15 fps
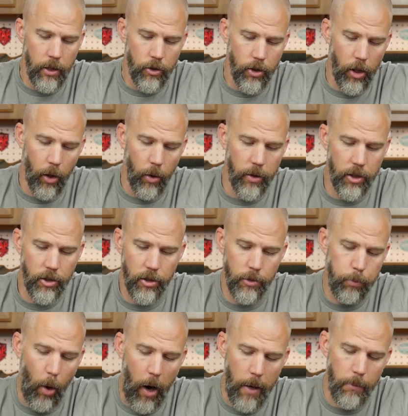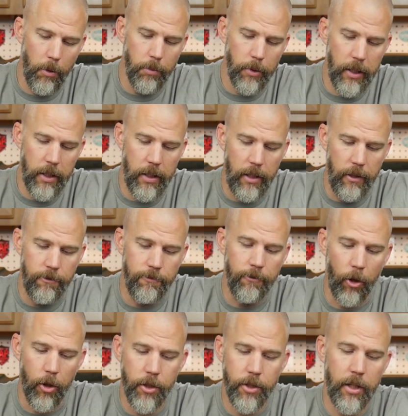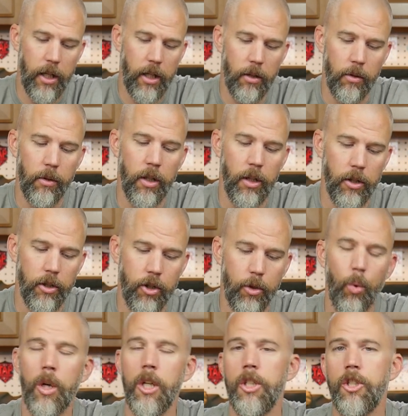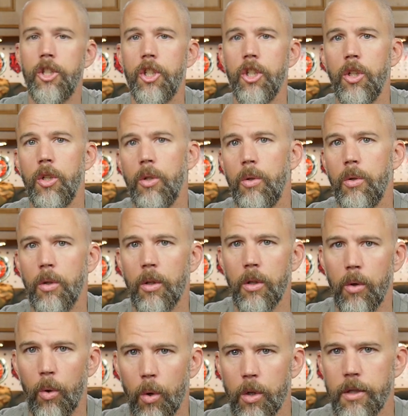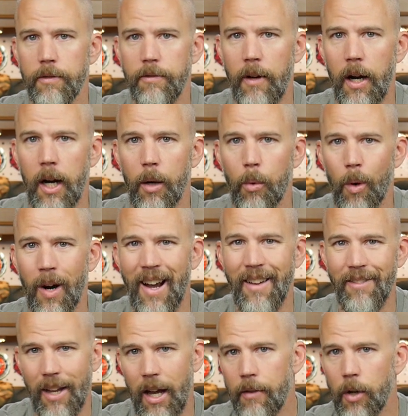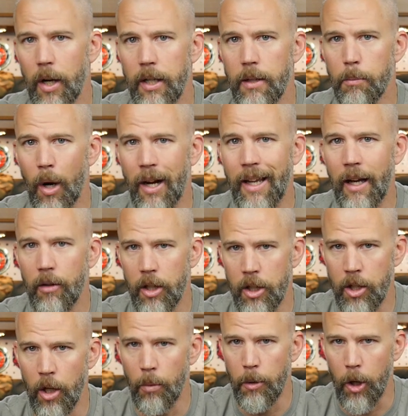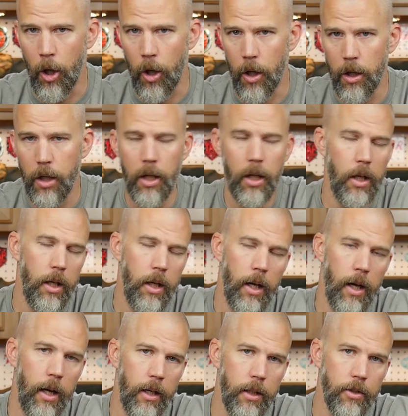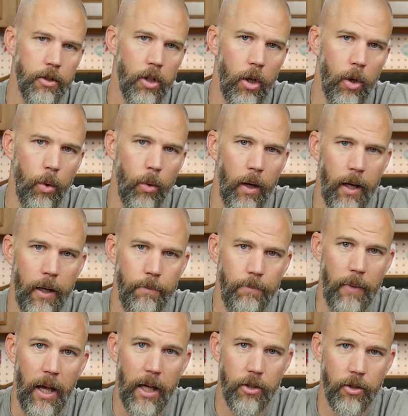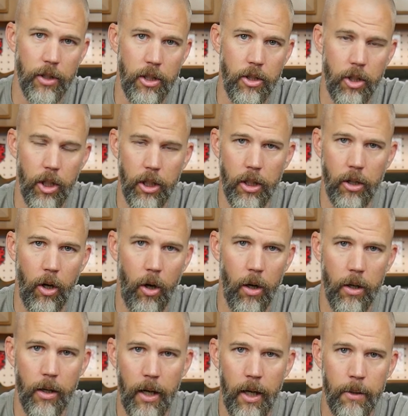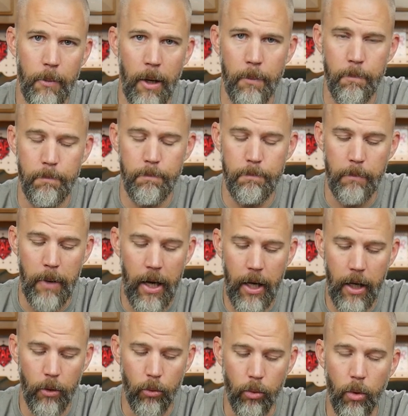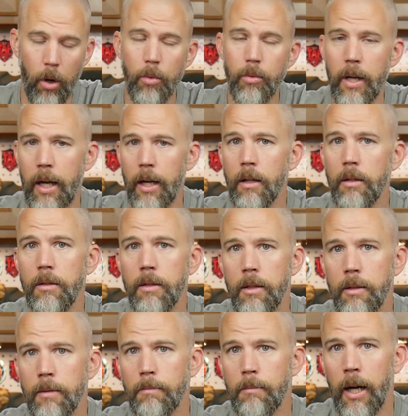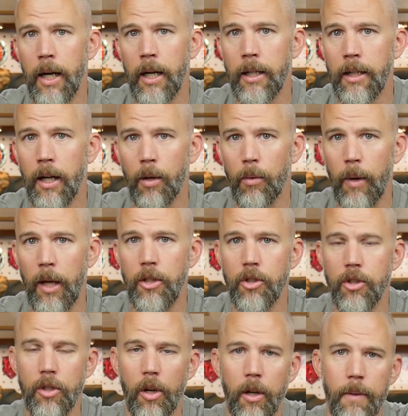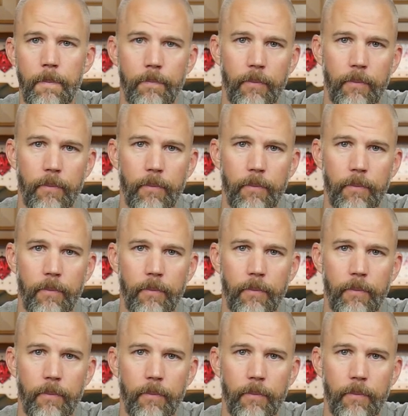So this is probably the first N R L twenty-two course of fire where I've ever had to break out a dope card. Uh, so I actually took a card out of my bag, wrote down my uh, ranges on it.